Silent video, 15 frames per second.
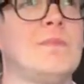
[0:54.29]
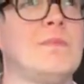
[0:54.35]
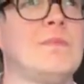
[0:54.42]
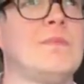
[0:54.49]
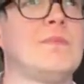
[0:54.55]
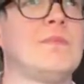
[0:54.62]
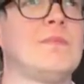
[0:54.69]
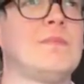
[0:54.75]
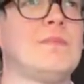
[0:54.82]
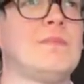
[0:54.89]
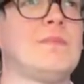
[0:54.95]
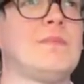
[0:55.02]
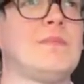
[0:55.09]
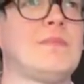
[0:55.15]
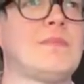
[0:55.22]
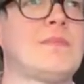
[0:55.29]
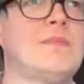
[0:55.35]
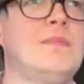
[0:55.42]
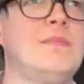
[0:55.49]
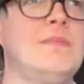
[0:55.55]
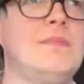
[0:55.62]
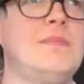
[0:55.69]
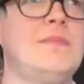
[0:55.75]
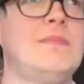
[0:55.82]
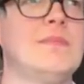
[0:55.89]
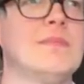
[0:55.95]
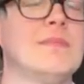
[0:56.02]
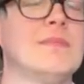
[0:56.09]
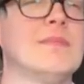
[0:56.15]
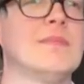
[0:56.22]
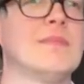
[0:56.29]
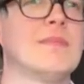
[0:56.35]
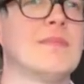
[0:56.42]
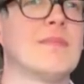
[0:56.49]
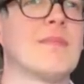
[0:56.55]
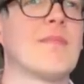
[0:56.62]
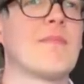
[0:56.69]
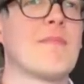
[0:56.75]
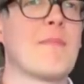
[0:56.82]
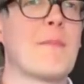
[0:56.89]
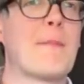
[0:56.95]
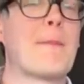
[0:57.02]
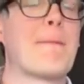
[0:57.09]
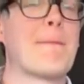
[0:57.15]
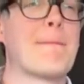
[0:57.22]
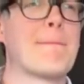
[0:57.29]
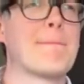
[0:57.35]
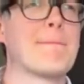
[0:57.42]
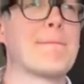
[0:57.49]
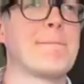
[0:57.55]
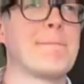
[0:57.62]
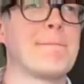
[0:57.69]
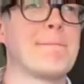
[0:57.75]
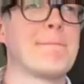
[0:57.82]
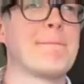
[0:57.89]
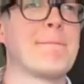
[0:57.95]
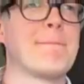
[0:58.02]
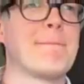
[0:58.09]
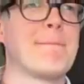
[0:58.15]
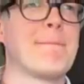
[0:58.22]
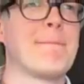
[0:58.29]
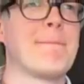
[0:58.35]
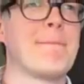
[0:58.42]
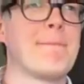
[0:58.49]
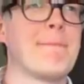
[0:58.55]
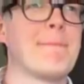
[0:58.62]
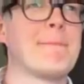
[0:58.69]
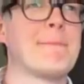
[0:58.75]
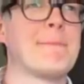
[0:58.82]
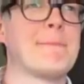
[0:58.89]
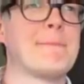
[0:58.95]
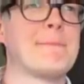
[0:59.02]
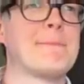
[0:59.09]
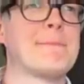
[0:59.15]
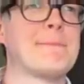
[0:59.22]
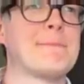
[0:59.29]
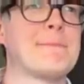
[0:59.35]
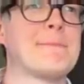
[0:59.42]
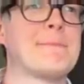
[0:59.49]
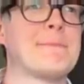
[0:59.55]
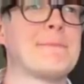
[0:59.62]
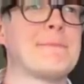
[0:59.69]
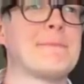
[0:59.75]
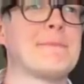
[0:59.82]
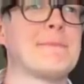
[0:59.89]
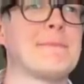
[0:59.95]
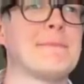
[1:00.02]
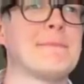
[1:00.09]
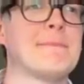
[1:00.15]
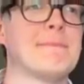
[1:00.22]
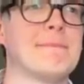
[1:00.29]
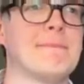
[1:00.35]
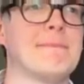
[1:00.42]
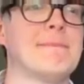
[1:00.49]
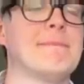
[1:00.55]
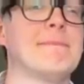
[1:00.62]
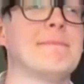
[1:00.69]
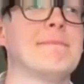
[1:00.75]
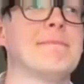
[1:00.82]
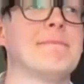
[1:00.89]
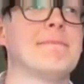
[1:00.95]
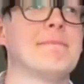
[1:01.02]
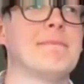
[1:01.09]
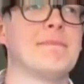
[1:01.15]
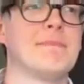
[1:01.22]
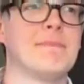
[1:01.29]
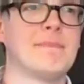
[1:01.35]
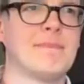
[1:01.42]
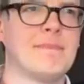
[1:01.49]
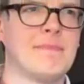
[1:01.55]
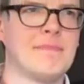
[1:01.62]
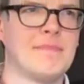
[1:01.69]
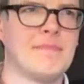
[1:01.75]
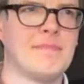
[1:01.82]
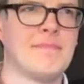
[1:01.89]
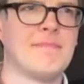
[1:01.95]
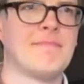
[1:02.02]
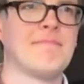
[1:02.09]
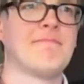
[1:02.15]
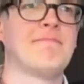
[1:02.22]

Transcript: (silent)